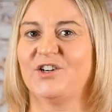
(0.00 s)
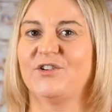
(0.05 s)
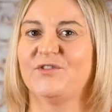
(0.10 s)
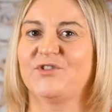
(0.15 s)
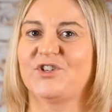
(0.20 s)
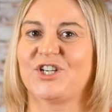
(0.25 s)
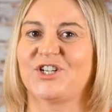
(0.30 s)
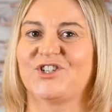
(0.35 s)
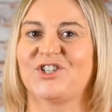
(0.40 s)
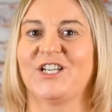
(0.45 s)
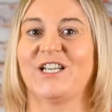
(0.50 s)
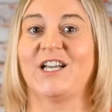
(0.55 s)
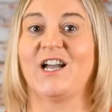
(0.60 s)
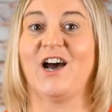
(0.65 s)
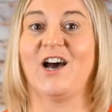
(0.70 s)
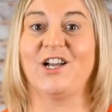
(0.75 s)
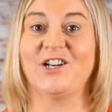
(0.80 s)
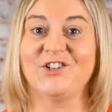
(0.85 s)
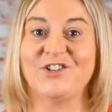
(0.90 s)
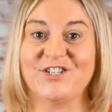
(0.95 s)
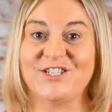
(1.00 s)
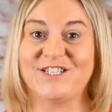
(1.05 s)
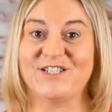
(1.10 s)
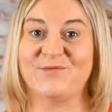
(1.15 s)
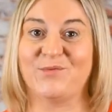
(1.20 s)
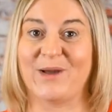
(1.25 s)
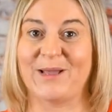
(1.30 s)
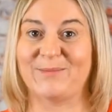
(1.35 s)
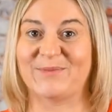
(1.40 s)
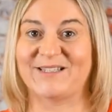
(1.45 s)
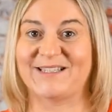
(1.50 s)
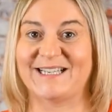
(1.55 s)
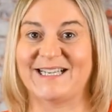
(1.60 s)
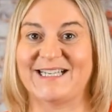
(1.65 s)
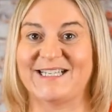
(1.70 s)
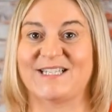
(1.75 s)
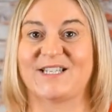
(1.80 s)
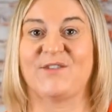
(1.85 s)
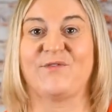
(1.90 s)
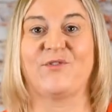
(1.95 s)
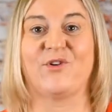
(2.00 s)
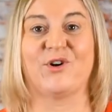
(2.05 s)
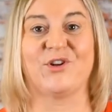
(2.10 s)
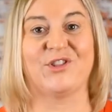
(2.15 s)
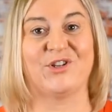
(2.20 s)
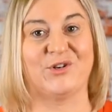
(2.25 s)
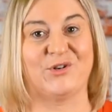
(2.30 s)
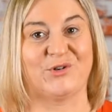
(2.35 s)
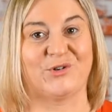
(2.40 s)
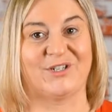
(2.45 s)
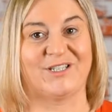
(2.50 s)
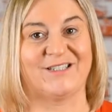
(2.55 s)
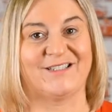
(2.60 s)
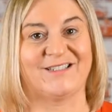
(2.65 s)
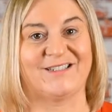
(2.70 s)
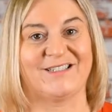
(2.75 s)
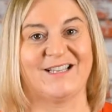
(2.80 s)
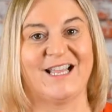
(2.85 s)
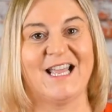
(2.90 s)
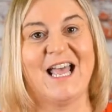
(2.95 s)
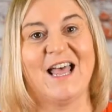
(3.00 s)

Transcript: of judging hundreds of websites for the NORAs.